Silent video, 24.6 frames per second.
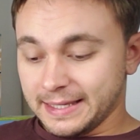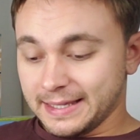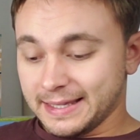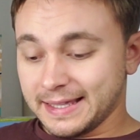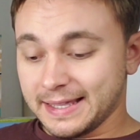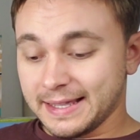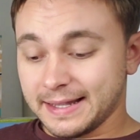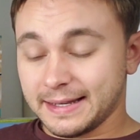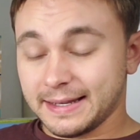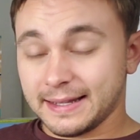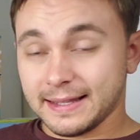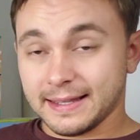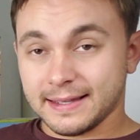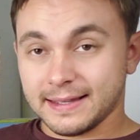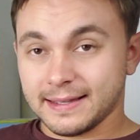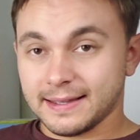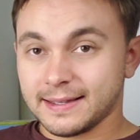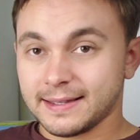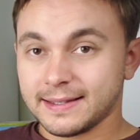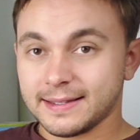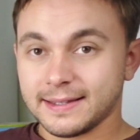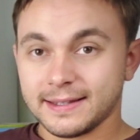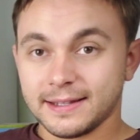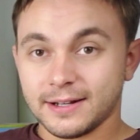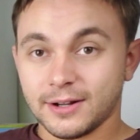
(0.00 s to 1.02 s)
And,
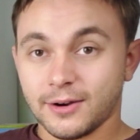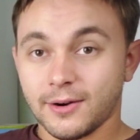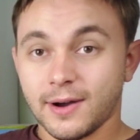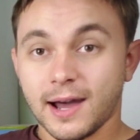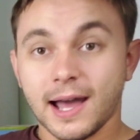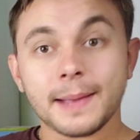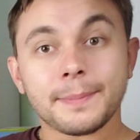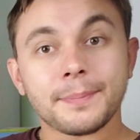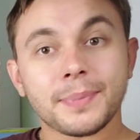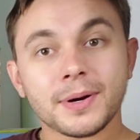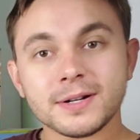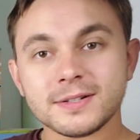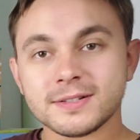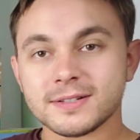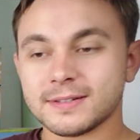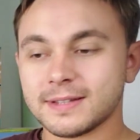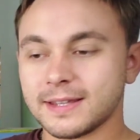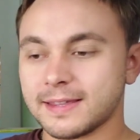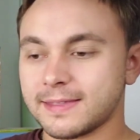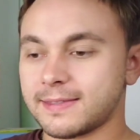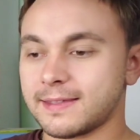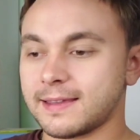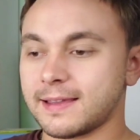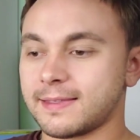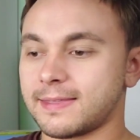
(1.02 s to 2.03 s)
you know, I personally
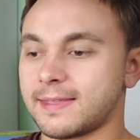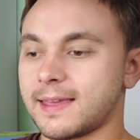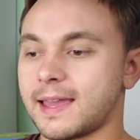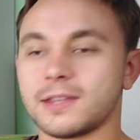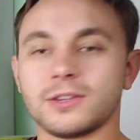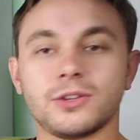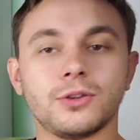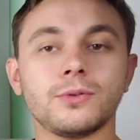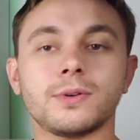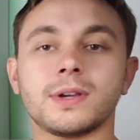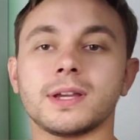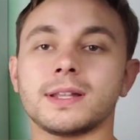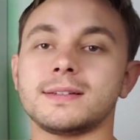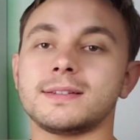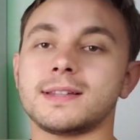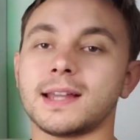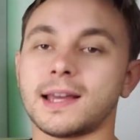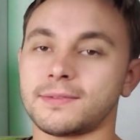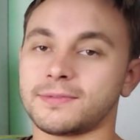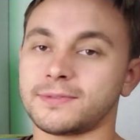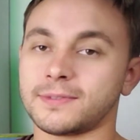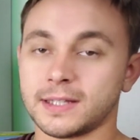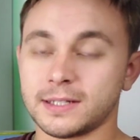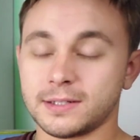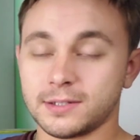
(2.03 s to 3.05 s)
think that you can
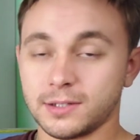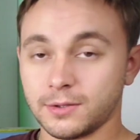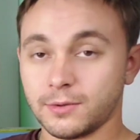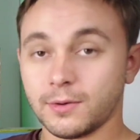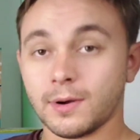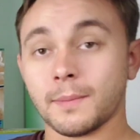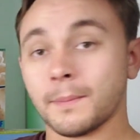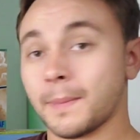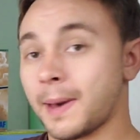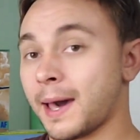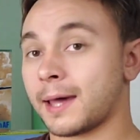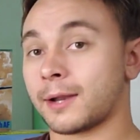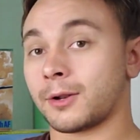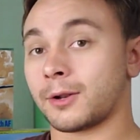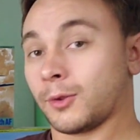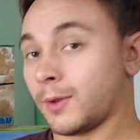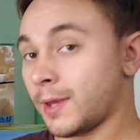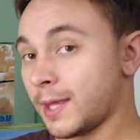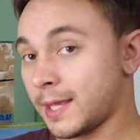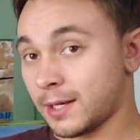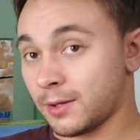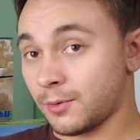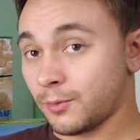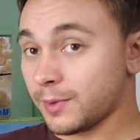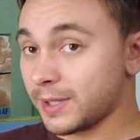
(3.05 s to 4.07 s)
definitely do a model
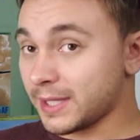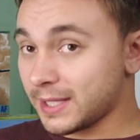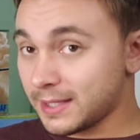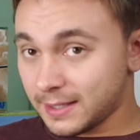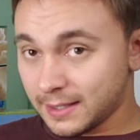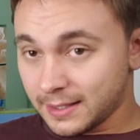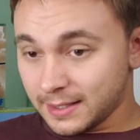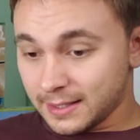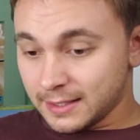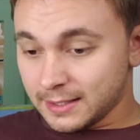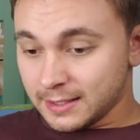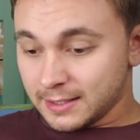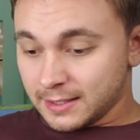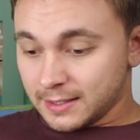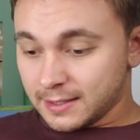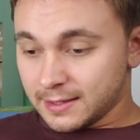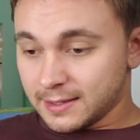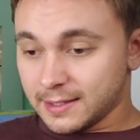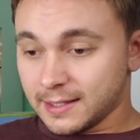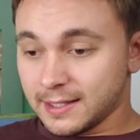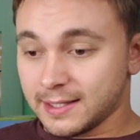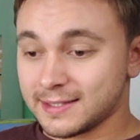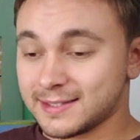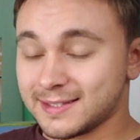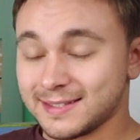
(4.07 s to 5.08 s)
in a week.
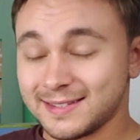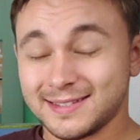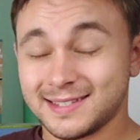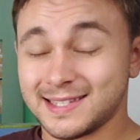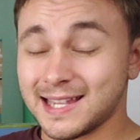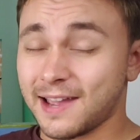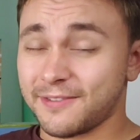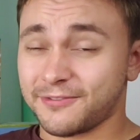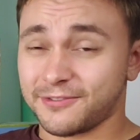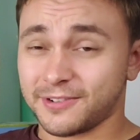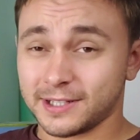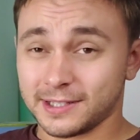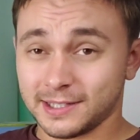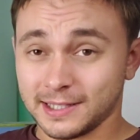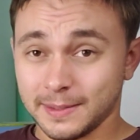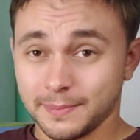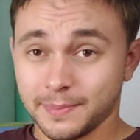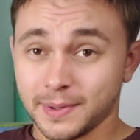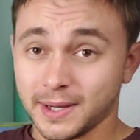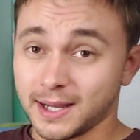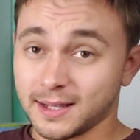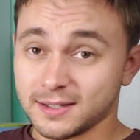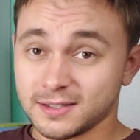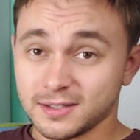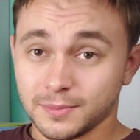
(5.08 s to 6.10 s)
It's definitely
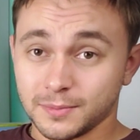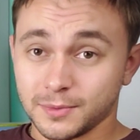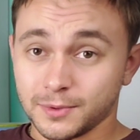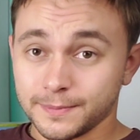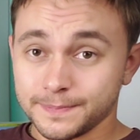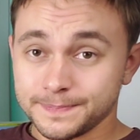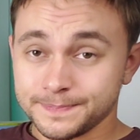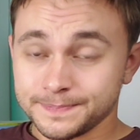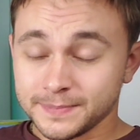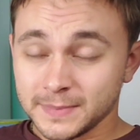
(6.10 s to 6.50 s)
possible.